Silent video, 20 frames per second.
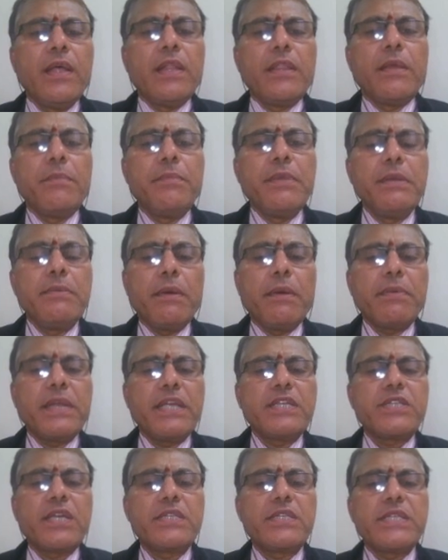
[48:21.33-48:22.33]
The minimum
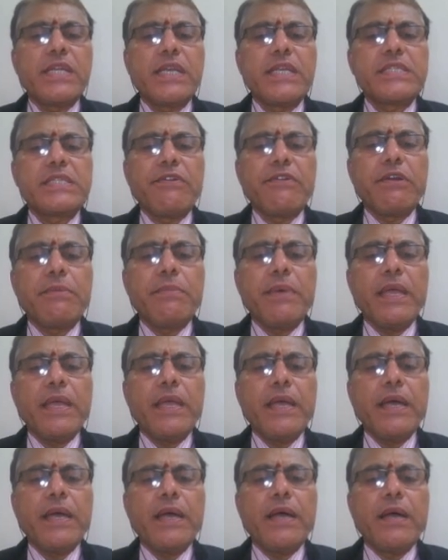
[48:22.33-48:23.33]
tension steel is given by